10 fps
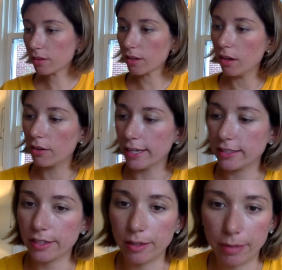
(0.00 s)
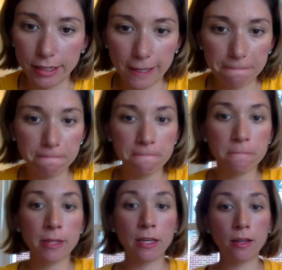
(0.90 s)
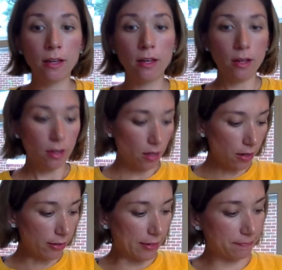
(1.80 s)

Okay, sorry about that. All right.